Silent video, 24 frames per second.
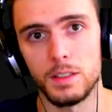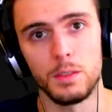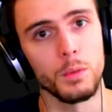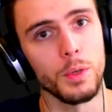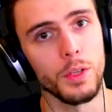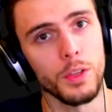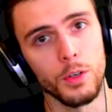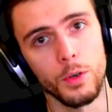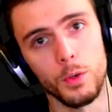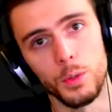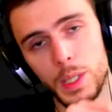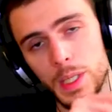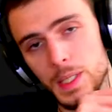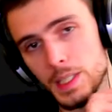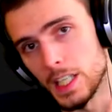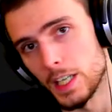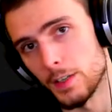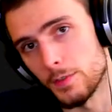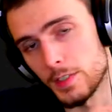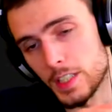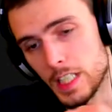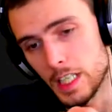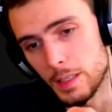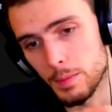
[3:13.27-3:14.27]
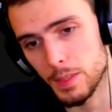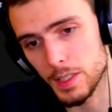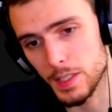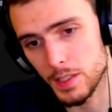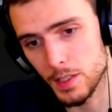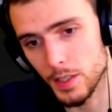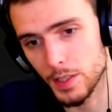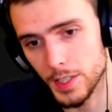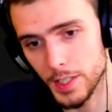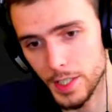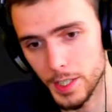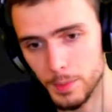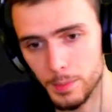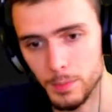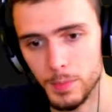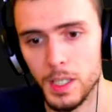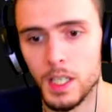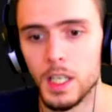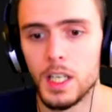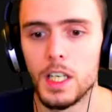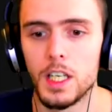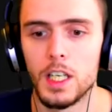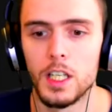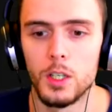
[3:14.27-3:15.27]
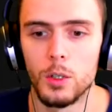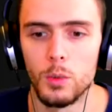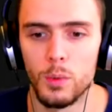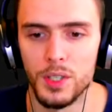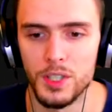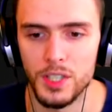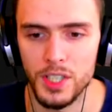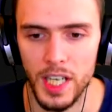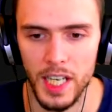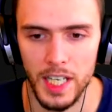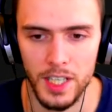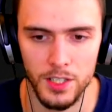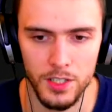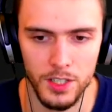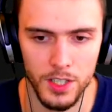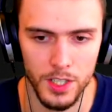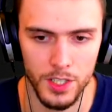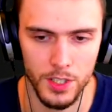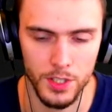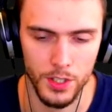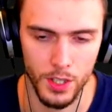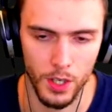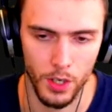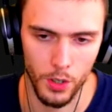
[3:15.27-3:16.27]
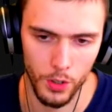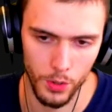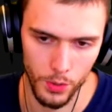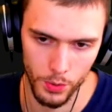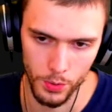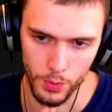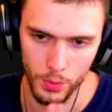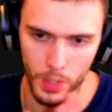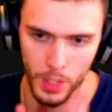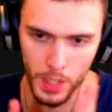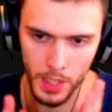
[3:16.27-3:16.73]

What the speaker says: with all these if statements on them, we changed it so